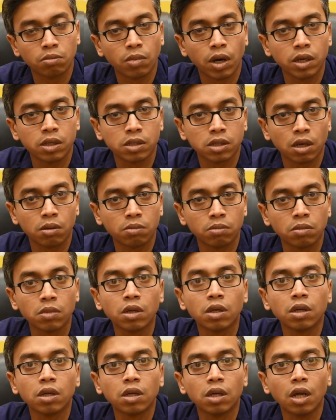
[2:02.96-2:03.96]
by some
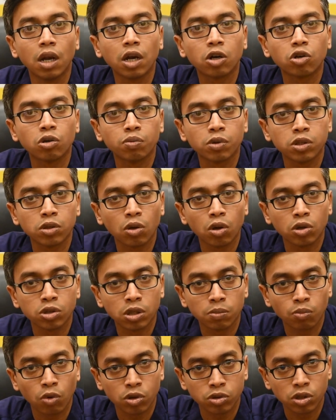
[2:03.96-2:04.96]

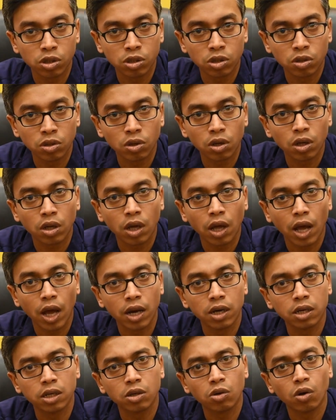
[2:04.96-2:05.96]
electrophysiology procedure
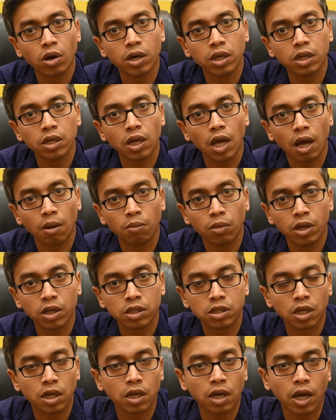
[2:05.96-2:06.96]
and requiring
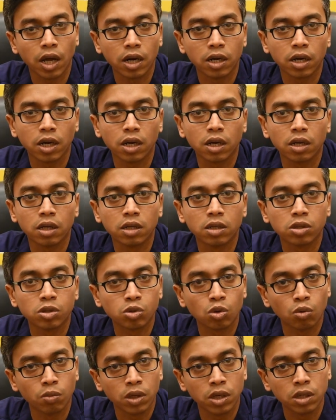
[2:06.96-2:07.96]
ablation and
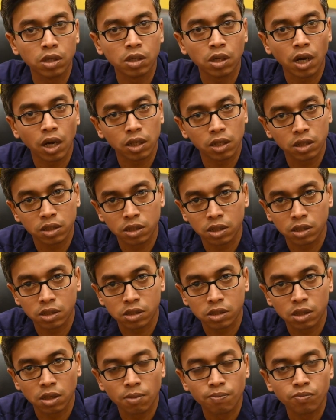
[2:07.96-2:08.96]
so many other
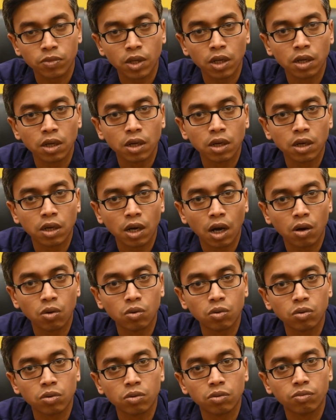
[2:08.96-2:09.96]
things.
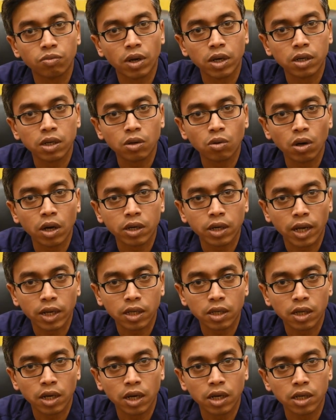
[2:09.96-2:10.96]
Now, ventricular
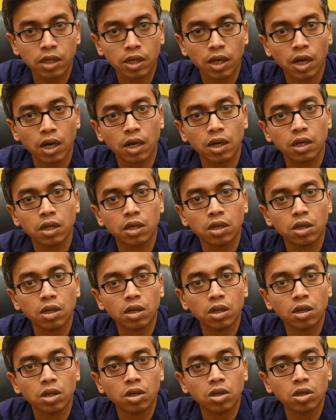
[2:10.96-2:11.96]
tachycardia
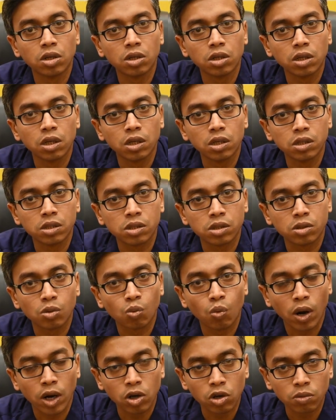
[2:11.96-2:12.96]
is
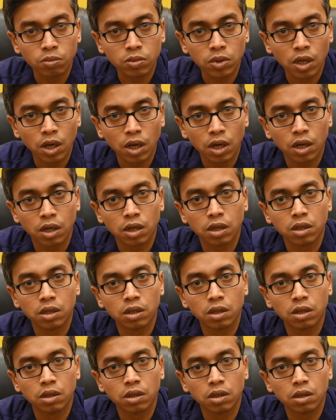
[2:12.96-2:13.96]
one of the
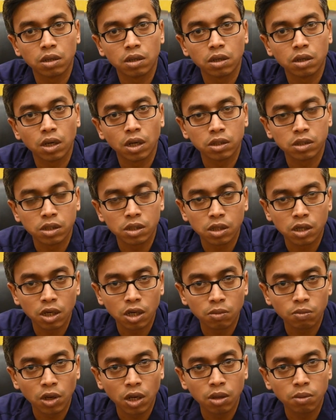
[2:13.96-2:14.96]

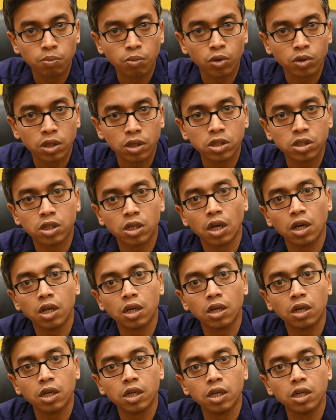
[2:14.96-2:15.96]
considerably
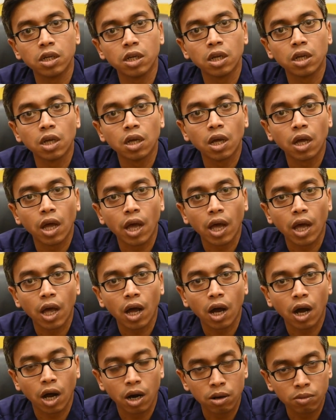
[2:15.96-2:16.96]
potentially
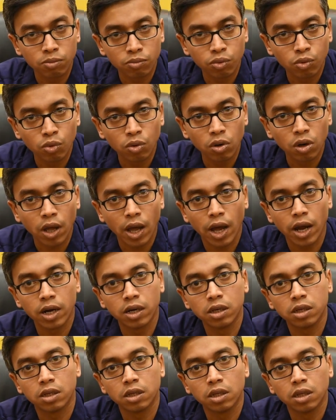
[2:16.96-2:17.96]
harmful
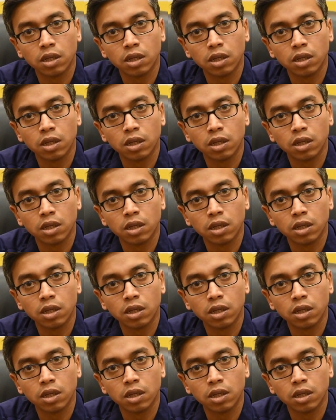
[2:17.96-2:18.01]
and